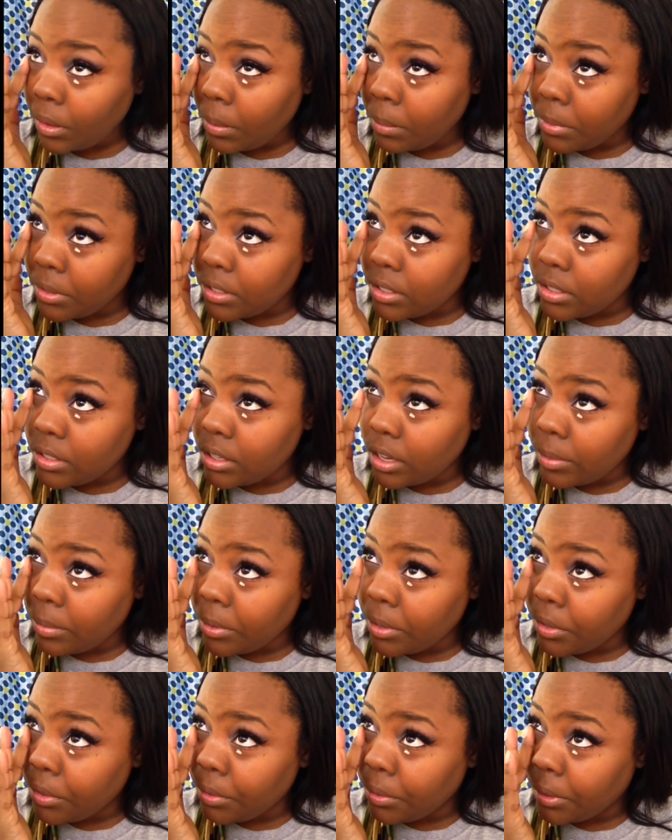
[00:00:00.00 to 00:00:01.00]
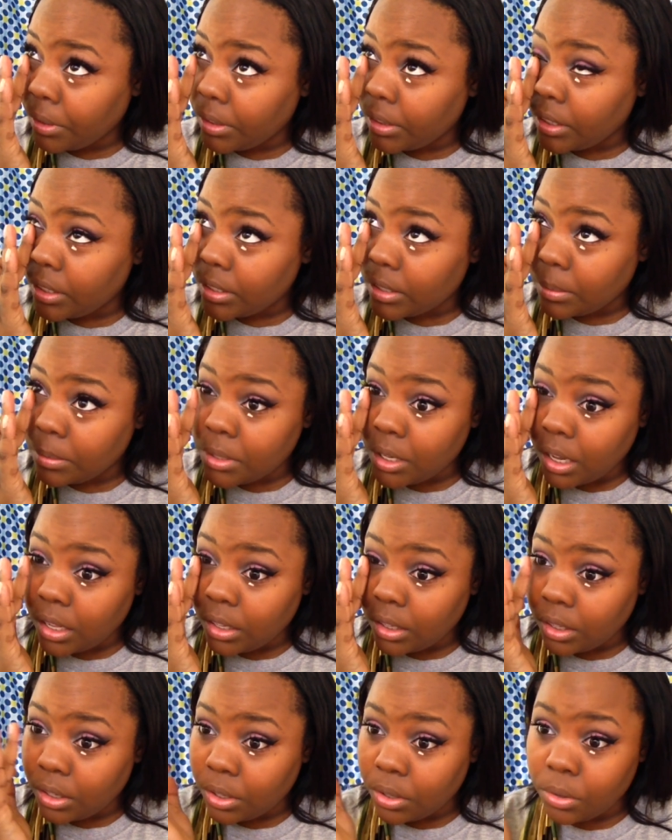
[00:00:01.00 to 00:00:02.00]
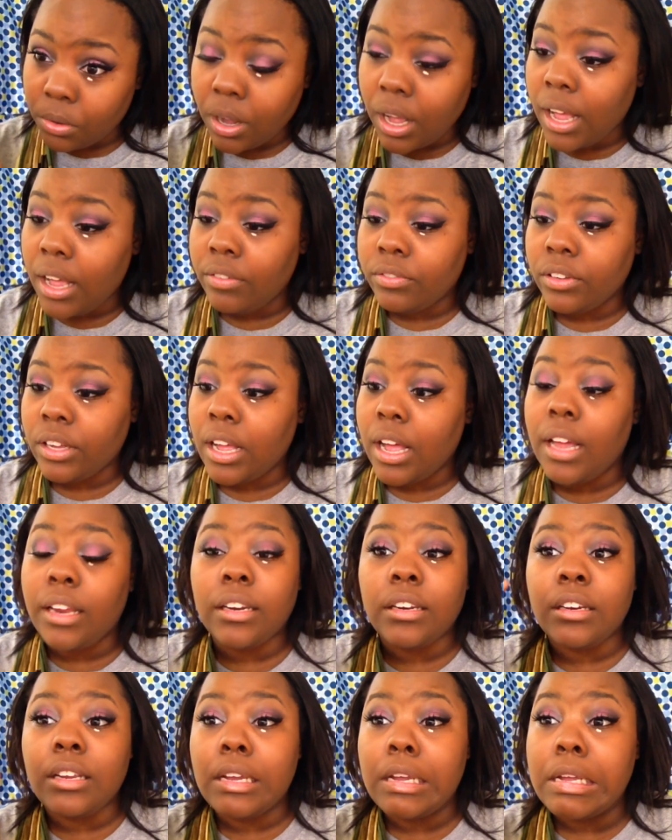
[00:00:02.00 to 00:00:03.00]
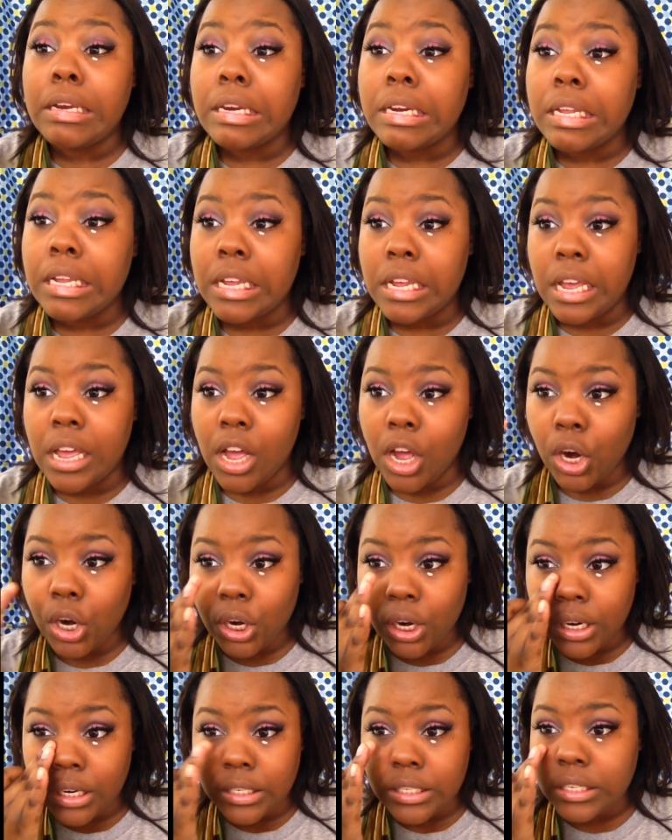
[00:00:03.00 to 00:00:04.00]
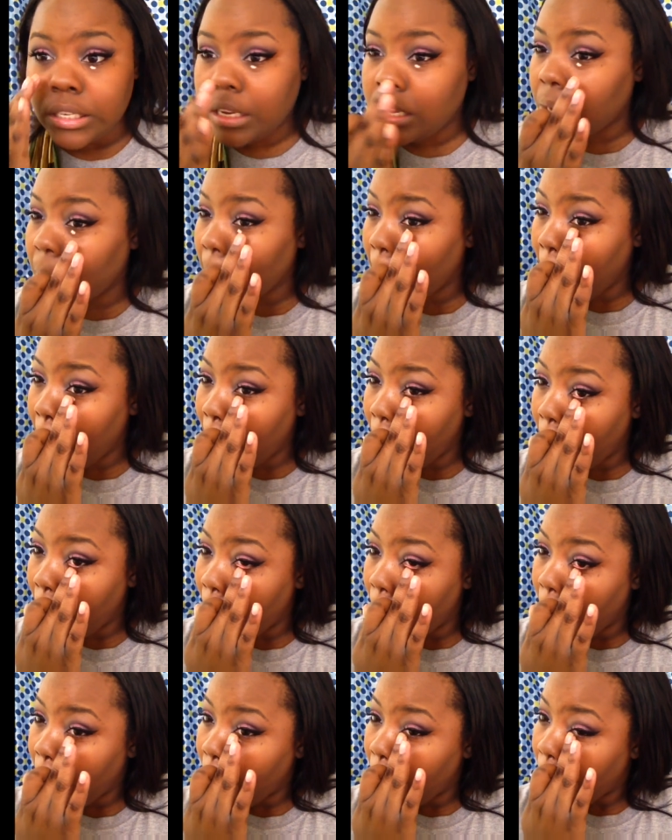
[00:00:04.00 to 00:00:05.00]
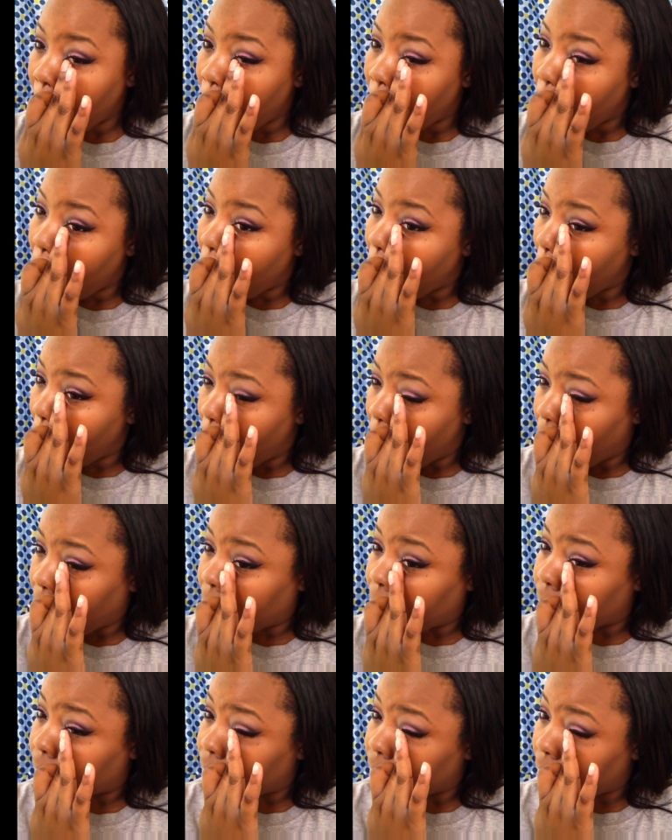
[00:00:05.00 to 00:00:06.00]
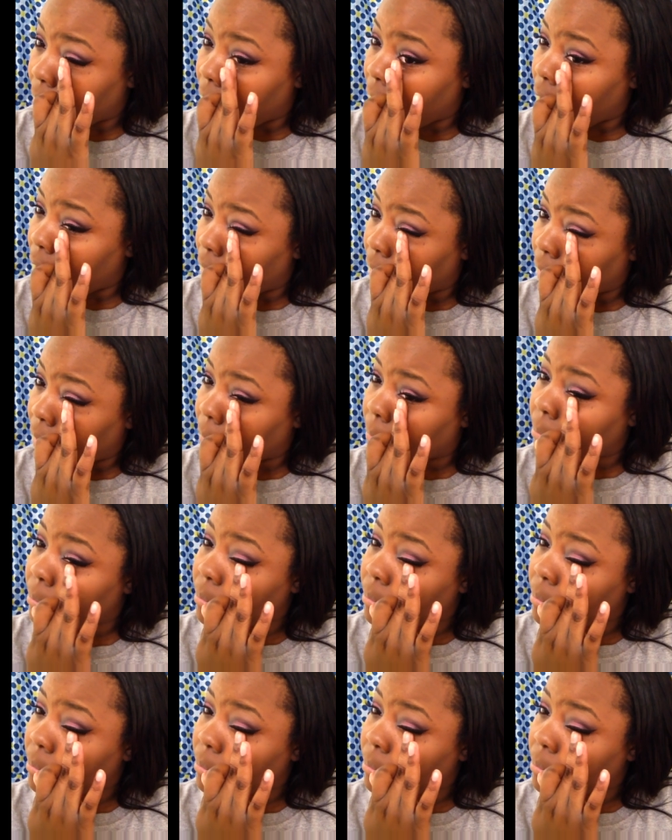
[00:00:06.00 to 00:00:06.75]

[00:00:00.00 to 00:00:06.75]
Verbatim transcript: But since I've been doing this, I'm telling you, I haven't got any creasing under the eye